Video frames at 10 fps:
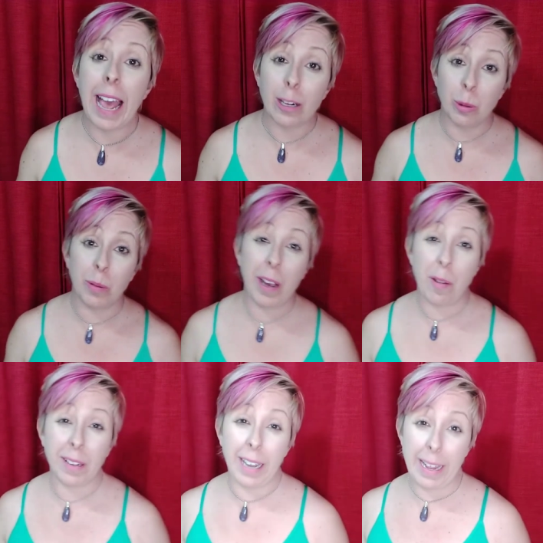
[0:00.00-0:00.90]
actual
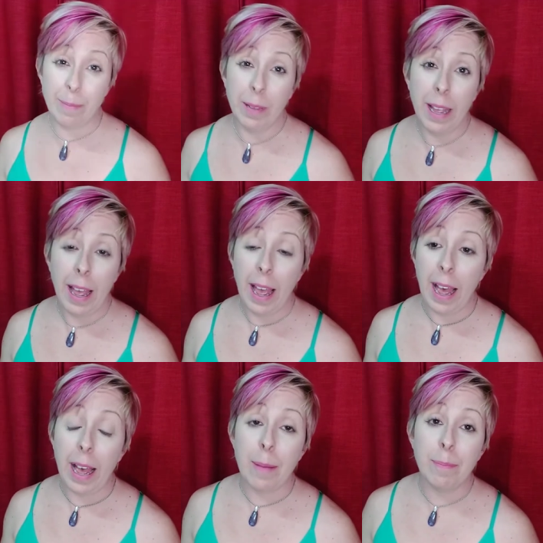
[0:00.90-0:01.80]
health claim,
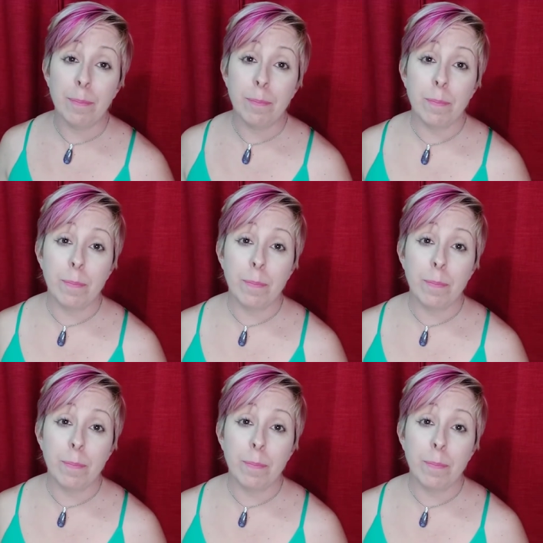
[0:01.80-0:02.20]
um,